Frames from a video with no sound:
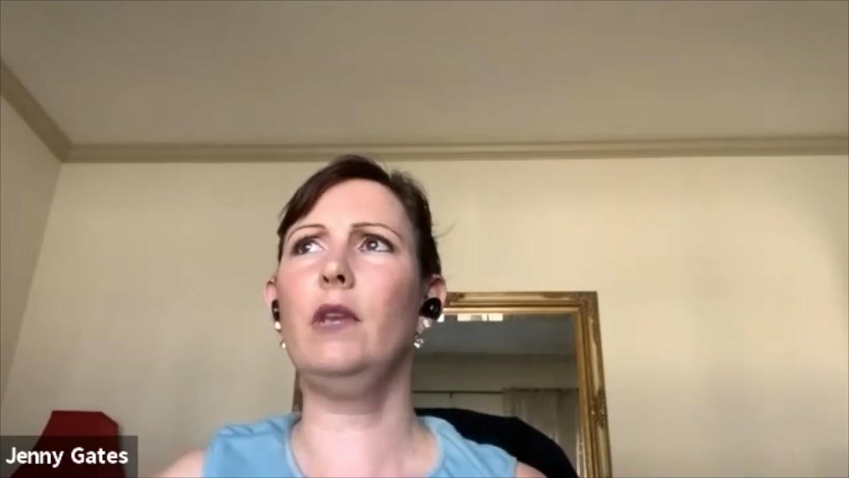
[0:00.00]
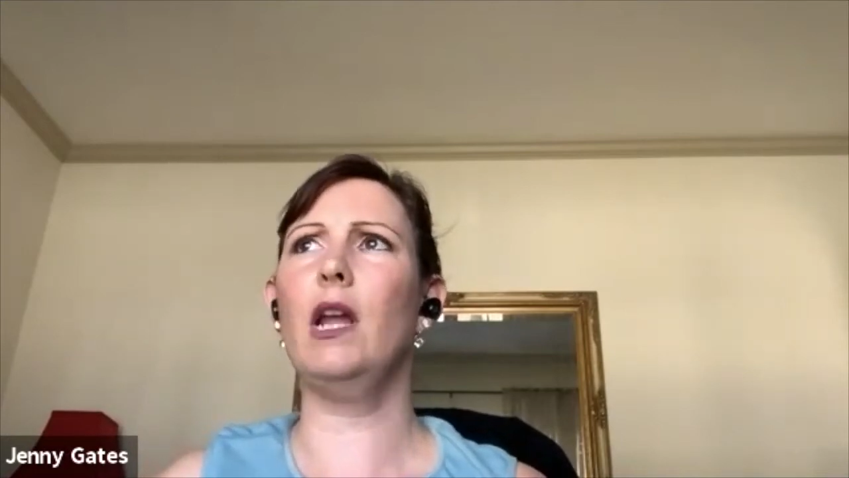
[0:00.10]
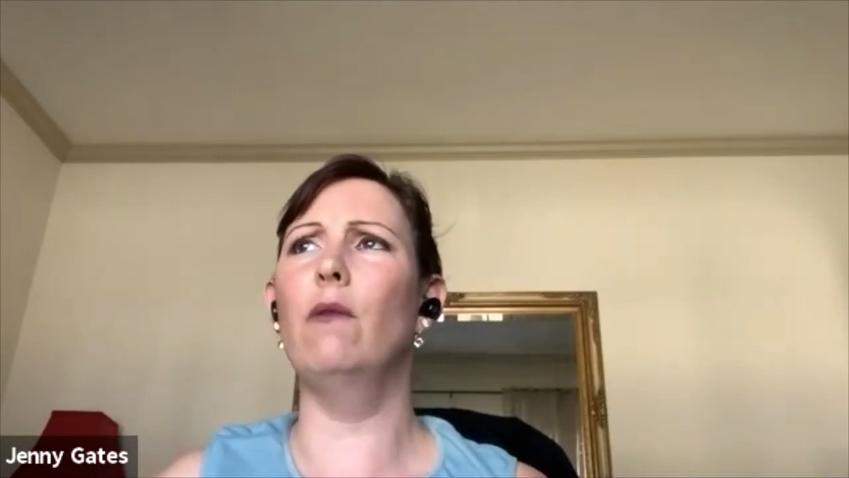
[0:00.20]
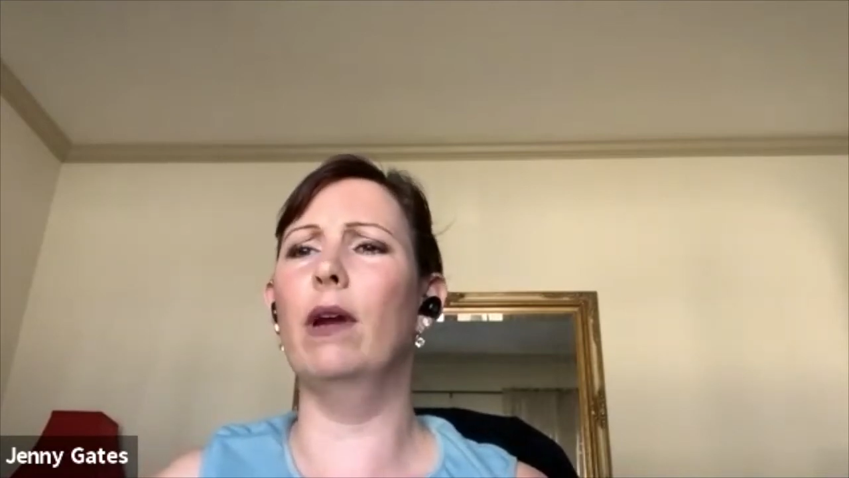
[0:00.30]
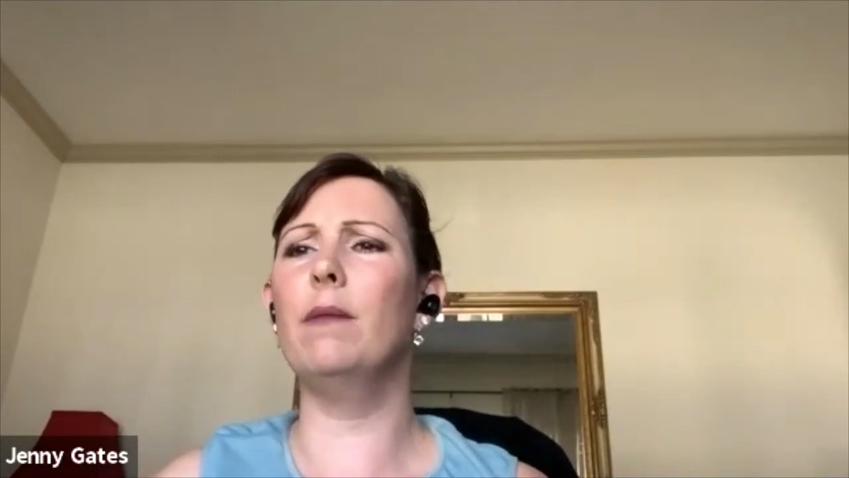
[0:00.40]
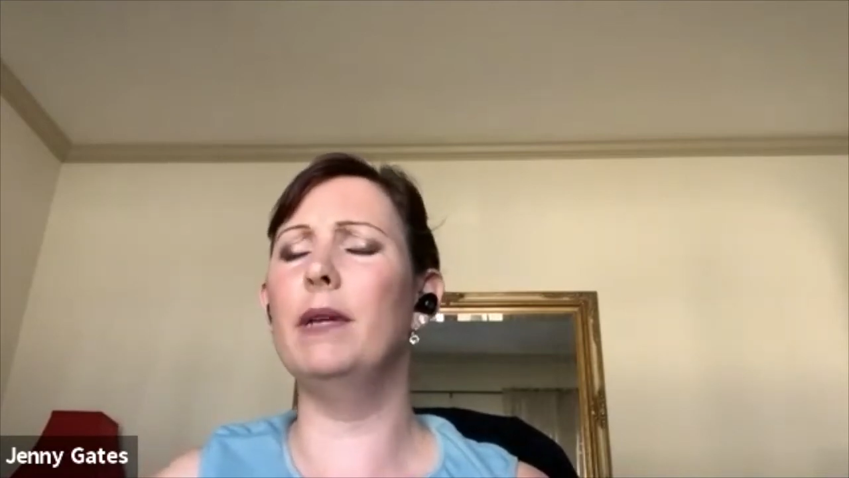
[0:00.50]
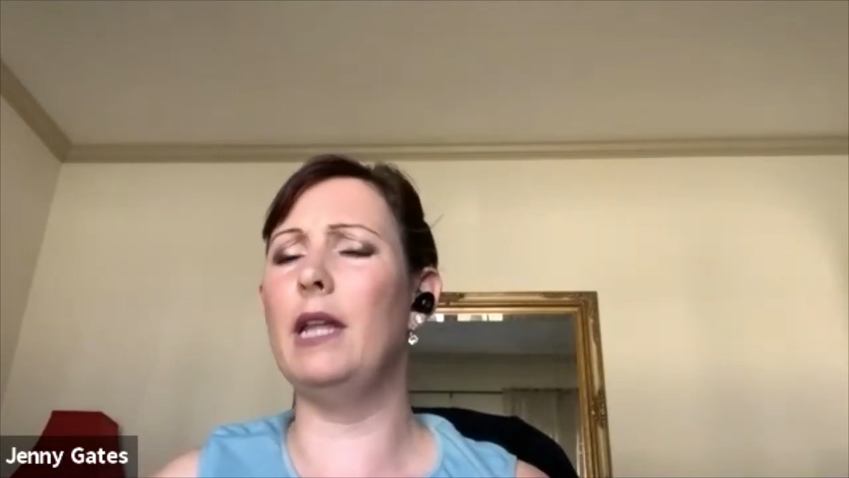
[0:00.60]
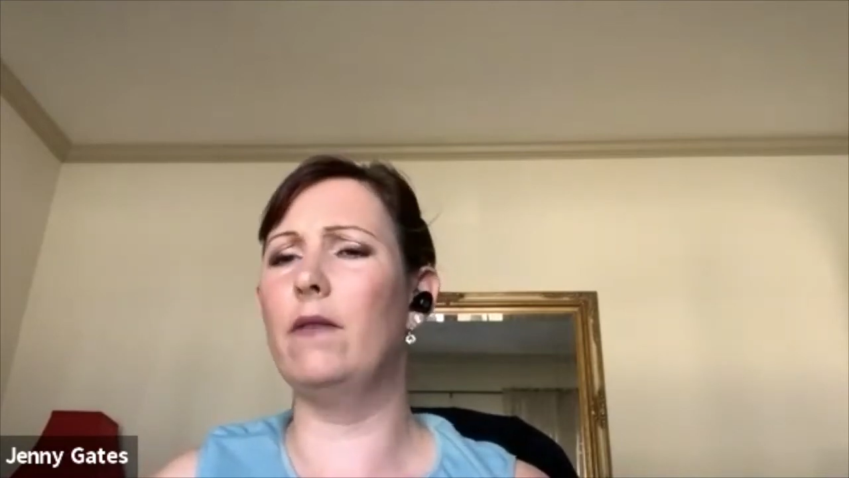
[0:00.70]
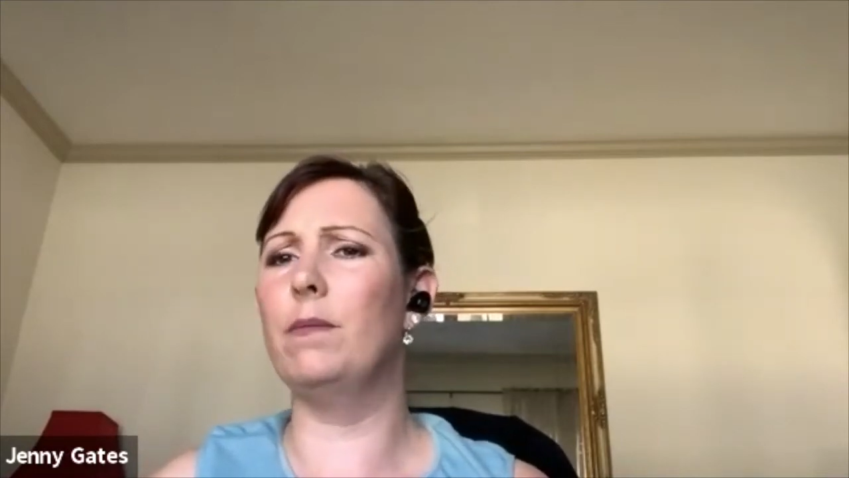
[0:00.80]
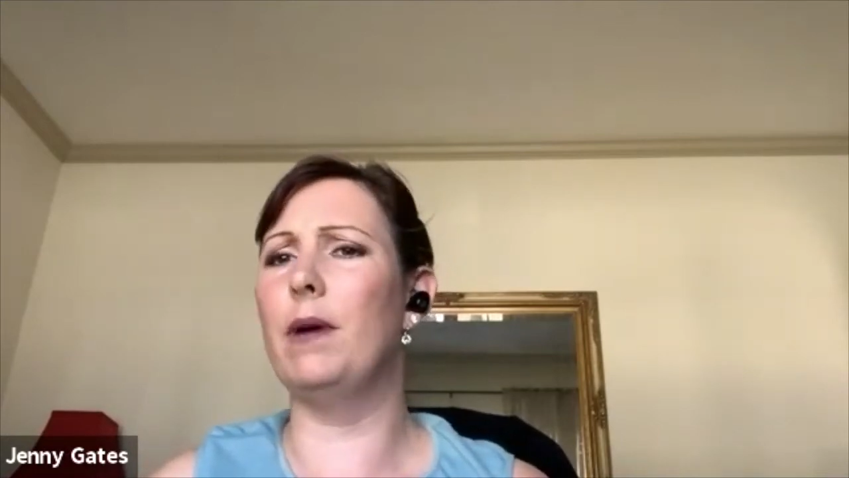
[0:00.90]
I recommend
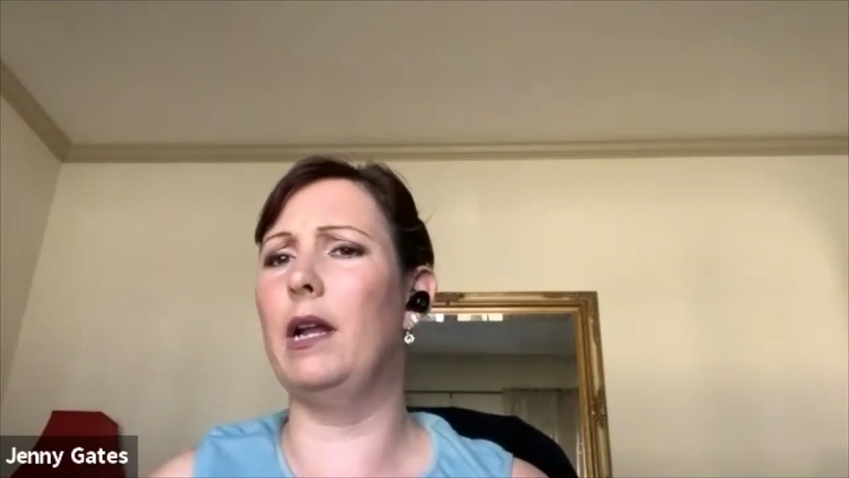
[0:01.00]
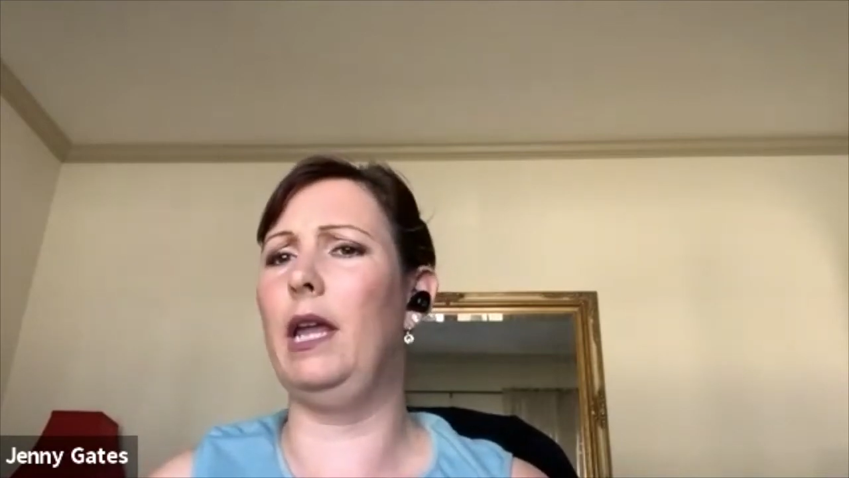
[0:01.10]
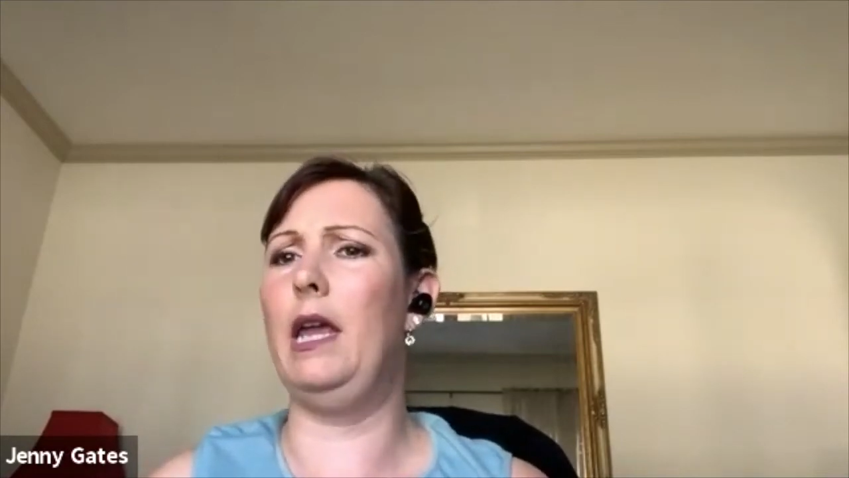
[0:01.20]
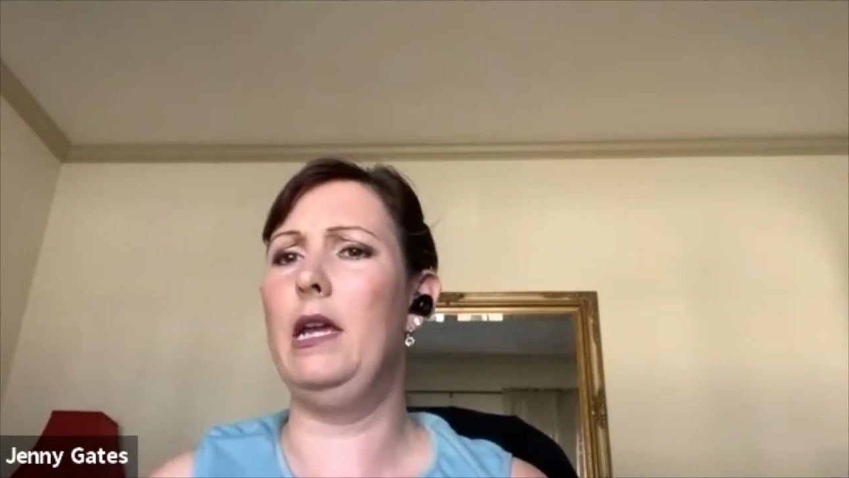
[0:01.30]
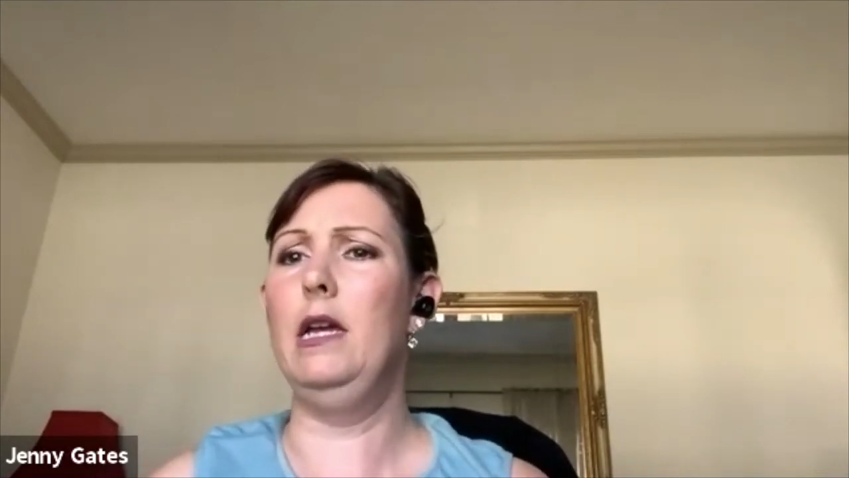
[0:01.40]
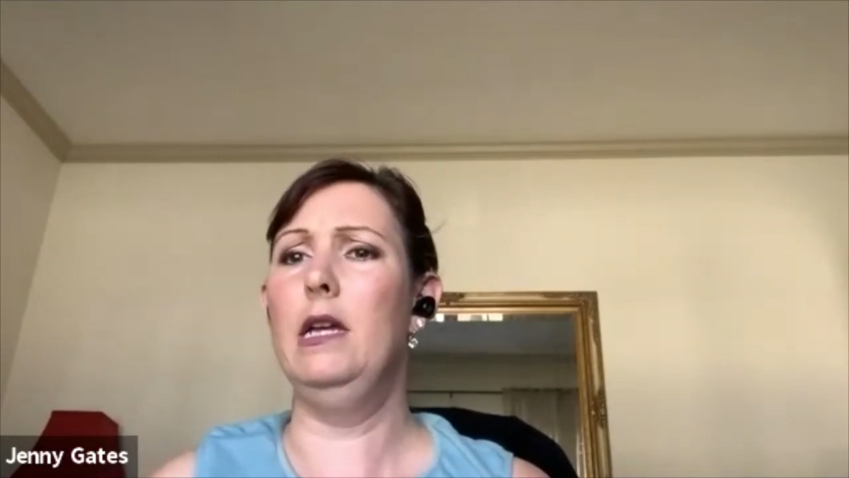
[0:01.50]
everybody